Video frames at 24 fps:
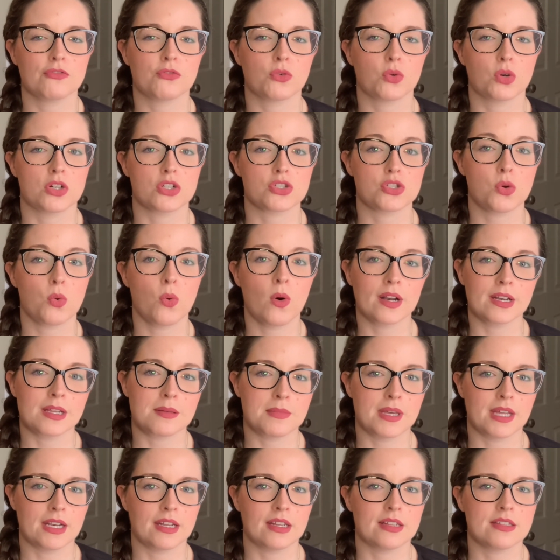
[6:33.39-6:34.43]
for 20
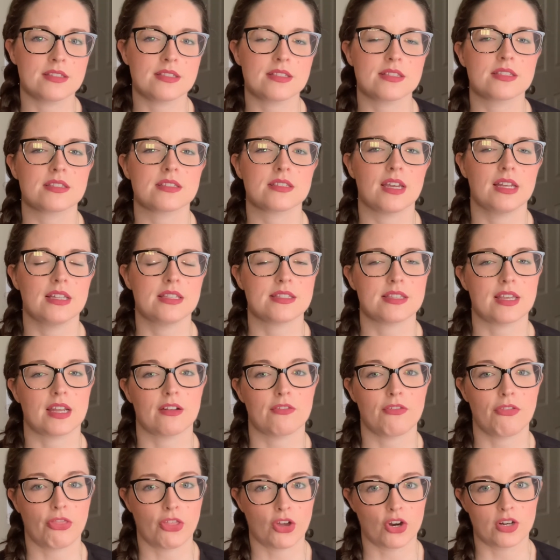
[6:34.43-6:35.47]
minutes instead of
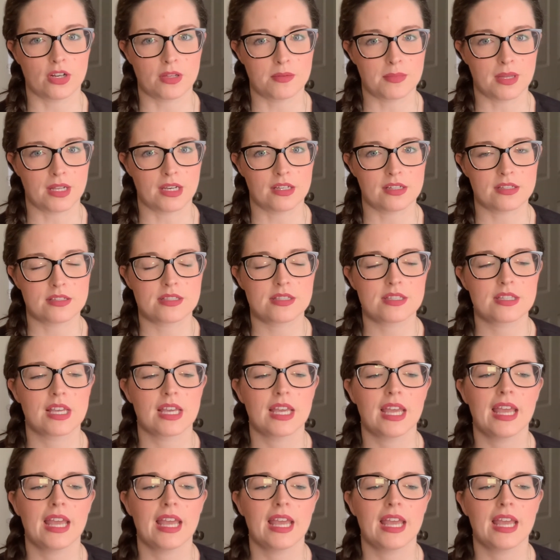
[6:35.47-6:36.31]
30 minutes.